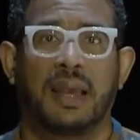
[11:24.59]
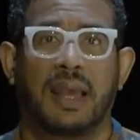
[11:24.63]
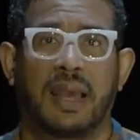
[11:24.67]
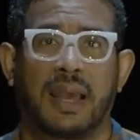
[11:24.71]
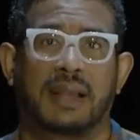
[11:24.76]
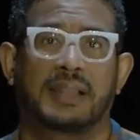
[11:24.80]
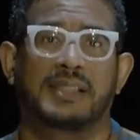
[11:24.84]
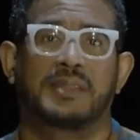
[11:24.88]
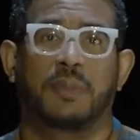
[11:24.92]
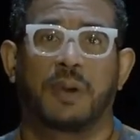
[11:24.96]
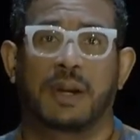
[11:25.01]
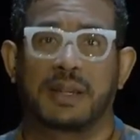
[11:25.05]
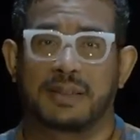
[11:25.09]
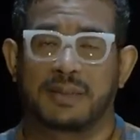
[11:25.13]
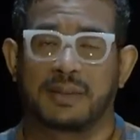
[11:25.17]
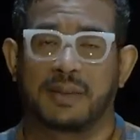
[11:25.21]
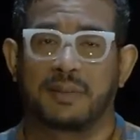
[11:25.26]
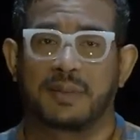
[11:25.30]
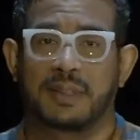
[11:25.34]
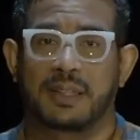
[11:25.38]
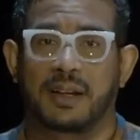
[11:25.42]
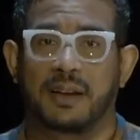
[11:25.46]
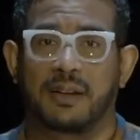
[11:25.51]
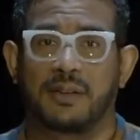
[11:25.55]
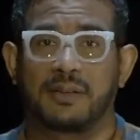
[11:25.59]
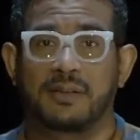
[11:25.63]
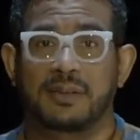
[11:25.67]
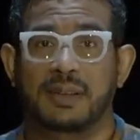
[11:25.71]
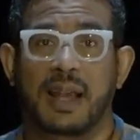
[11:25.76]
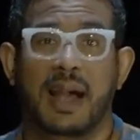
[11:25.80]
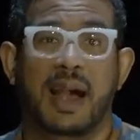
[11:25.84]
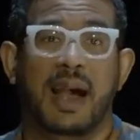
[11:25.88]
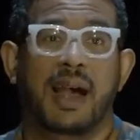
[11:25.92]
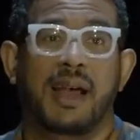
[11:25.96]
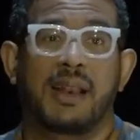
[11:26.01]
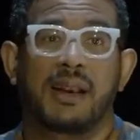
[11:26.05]
express themselves
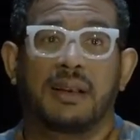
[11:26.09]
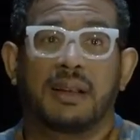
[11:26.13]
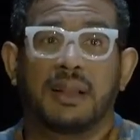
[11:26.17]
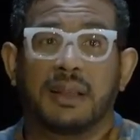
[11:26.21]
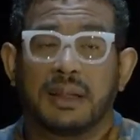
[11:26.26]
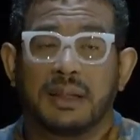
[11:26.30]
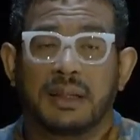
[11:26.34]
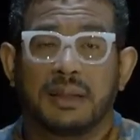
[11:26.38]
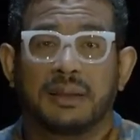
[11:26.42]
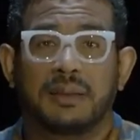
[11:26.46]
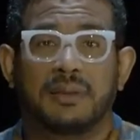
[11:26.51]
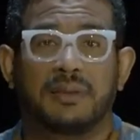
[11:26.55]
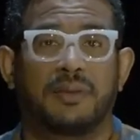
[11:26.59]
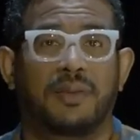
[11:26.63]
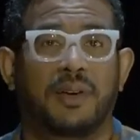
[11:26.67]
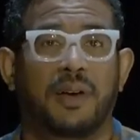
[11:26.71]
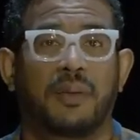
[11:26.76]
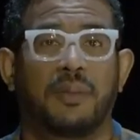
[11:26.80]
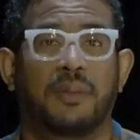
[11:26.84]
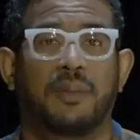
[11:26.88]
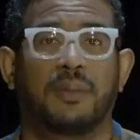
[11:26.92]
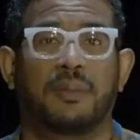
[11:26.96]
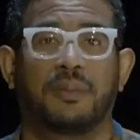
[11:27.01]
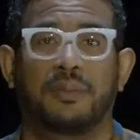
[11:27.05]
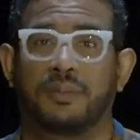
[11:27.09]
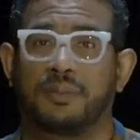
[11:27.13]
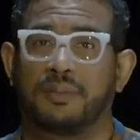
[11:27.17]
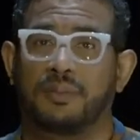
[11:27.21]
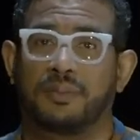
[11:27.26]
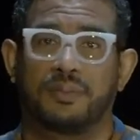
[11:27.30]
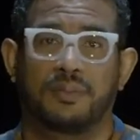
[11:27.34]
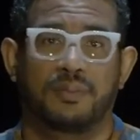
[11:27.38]
and learn from